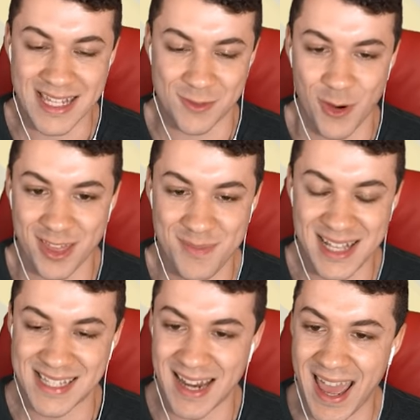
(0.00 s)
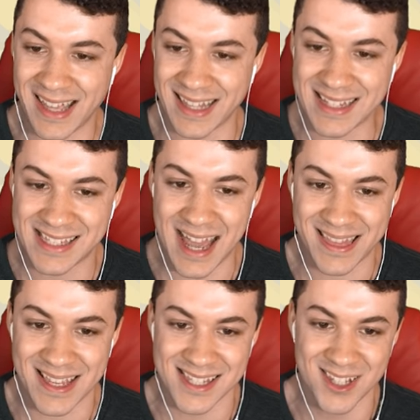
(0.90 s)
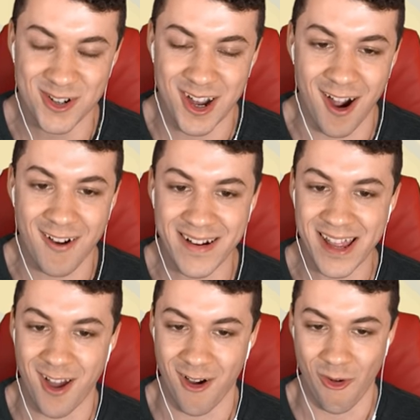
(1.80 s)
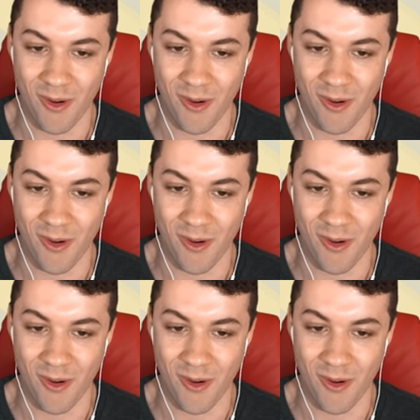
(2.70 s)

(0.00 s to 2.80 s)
is with me today. Let's get this Lucario!